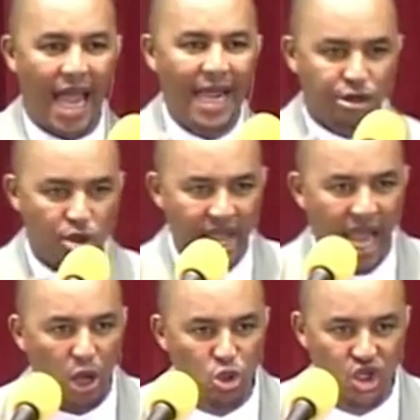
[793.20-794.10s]
entering
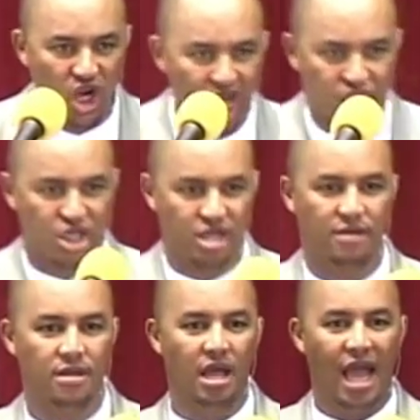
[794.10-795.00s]
our church,
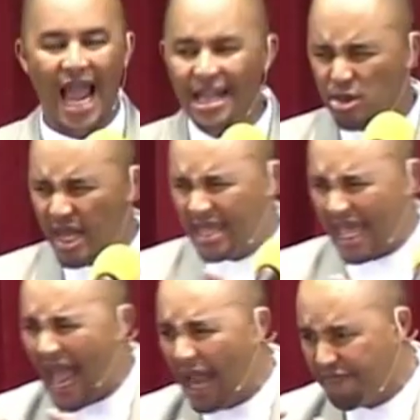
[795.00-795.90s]
entering the
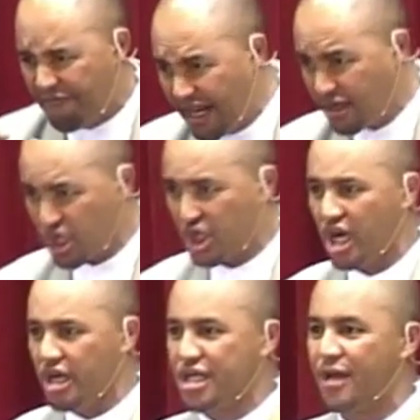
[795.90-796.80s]
Adventist
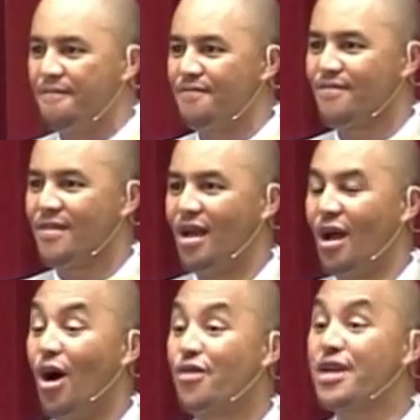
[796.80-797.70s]
church,
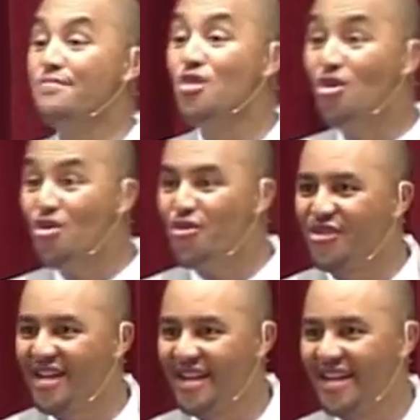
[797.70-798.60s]

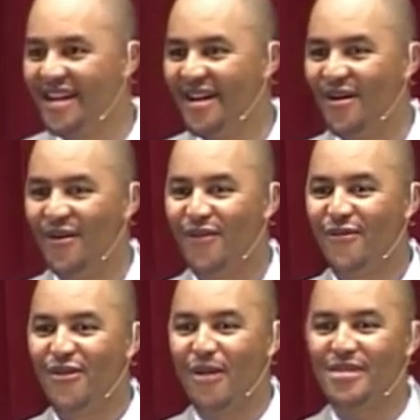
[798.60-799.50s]
removed
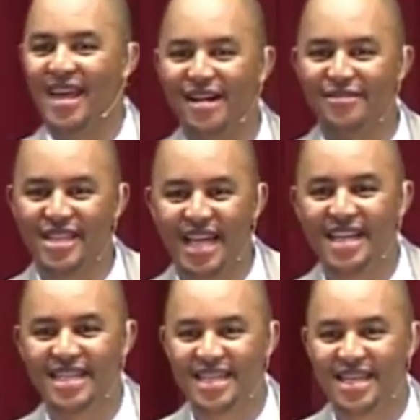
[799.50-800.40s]
from the
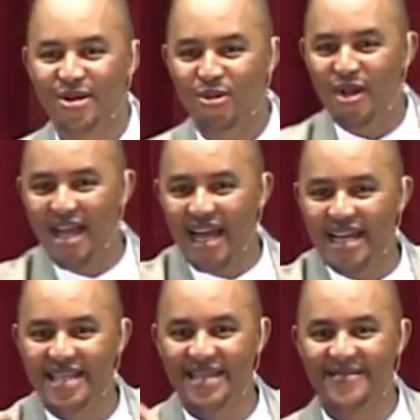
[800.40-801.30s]
heritage we had,
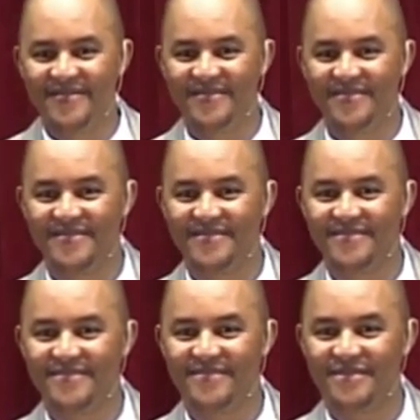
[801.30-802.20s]

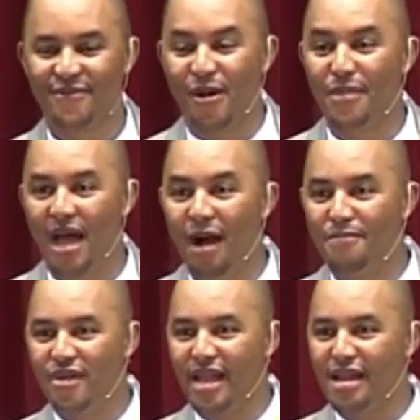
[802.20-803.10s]
from the
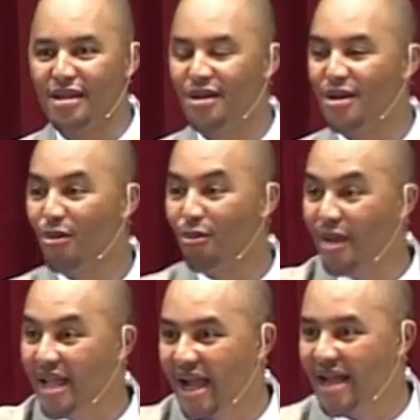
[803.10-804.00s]
upbringing
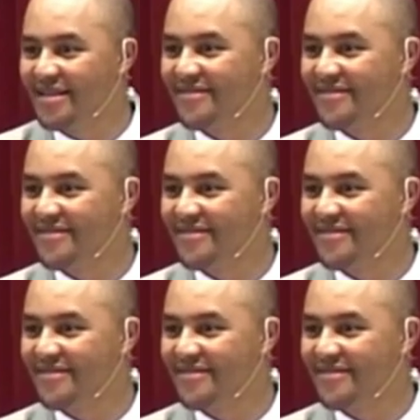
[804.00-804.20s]
we had,